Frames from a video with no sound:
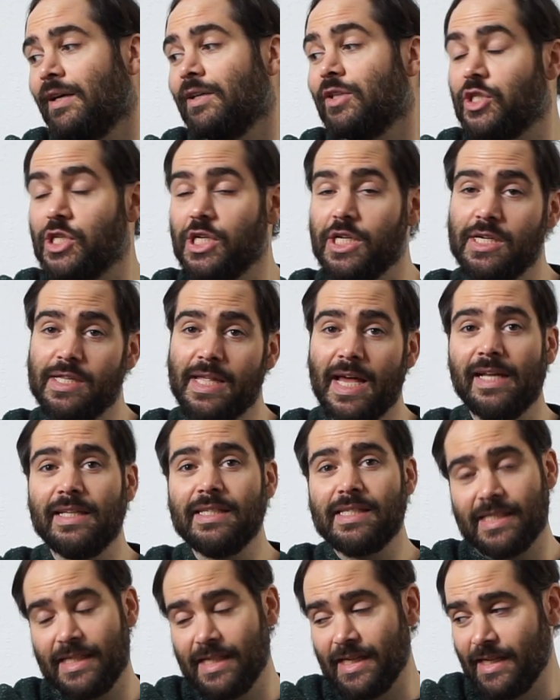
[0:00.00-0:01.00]
G, then
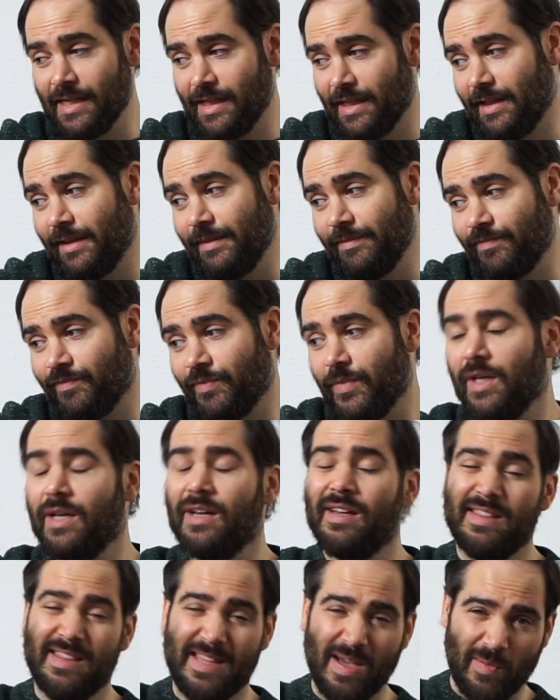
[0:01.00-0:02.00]
C.
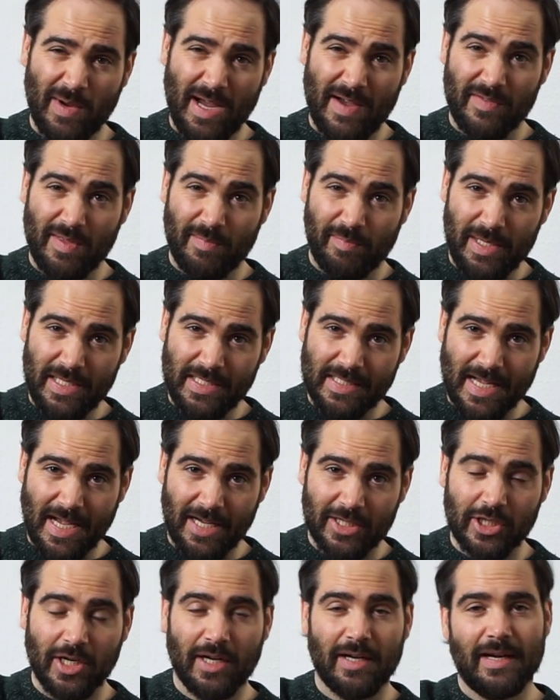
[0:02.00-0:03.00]
Then we have the B
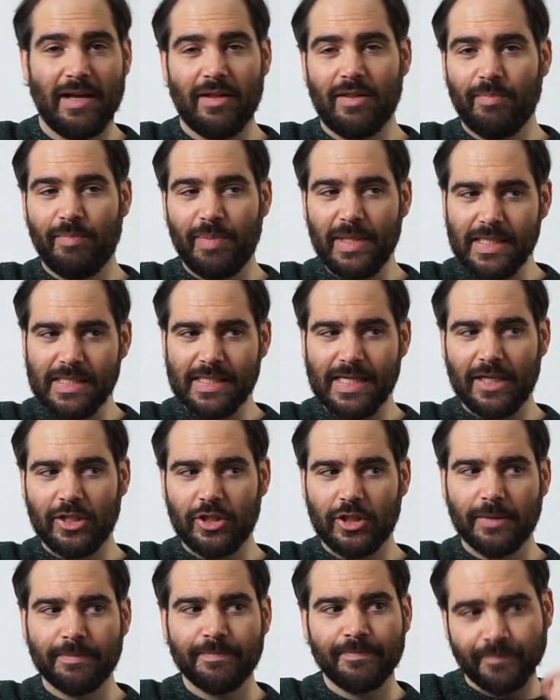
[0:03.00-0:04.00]
section. Now the B
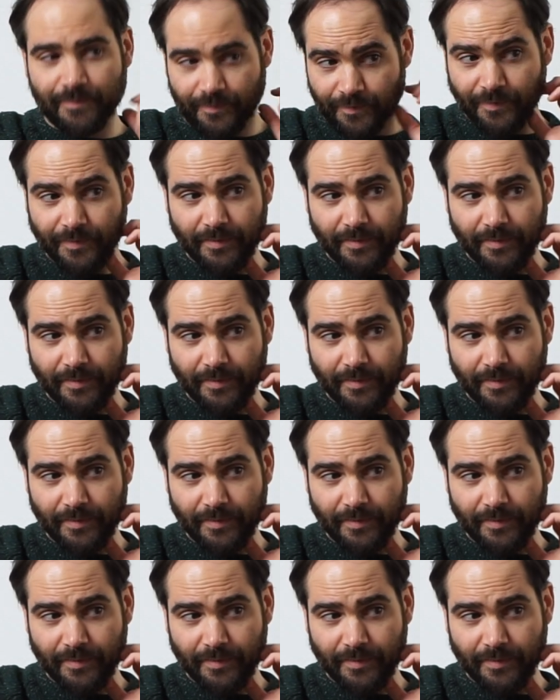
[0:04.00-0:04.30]
section,